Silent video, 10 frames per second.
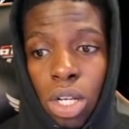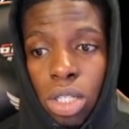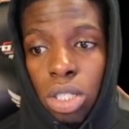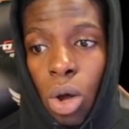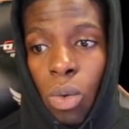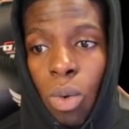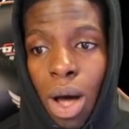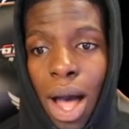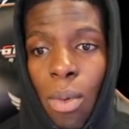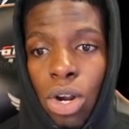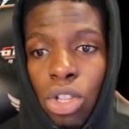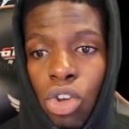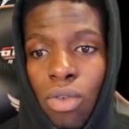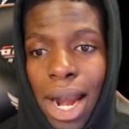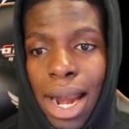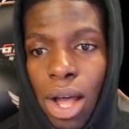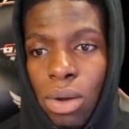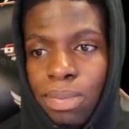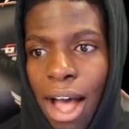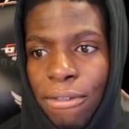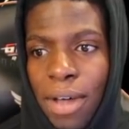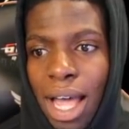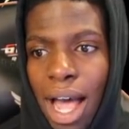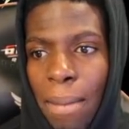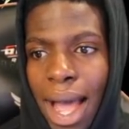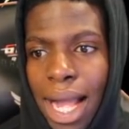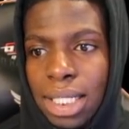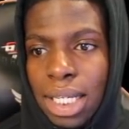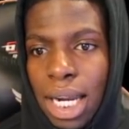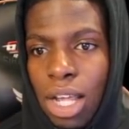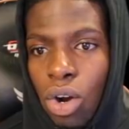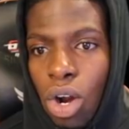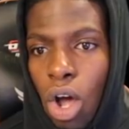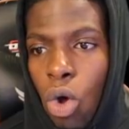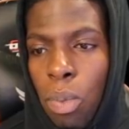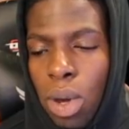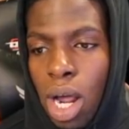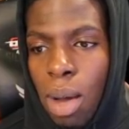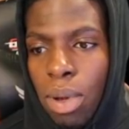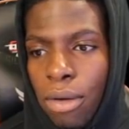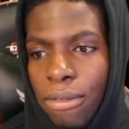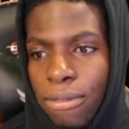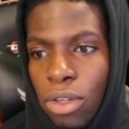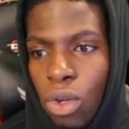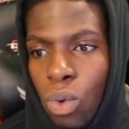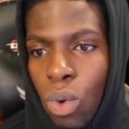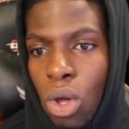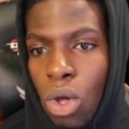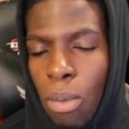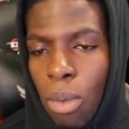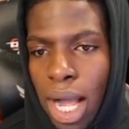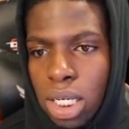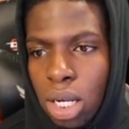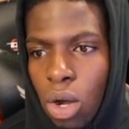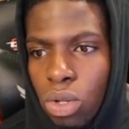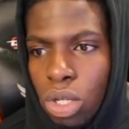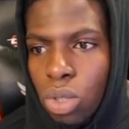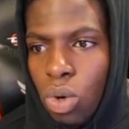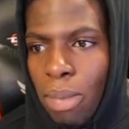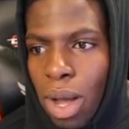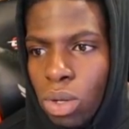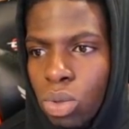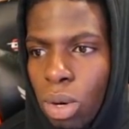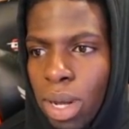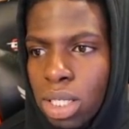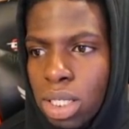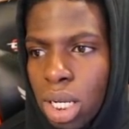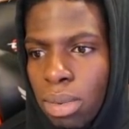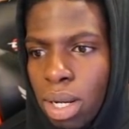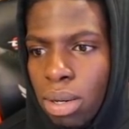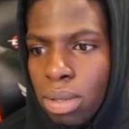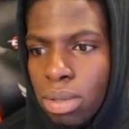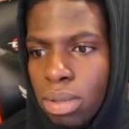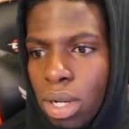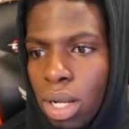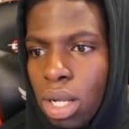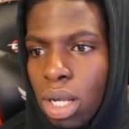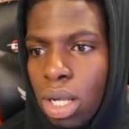So what I want to do right now, I think I'm actually going to open up a few more. Actually, hold on. Squad battle. Squad battle is the same.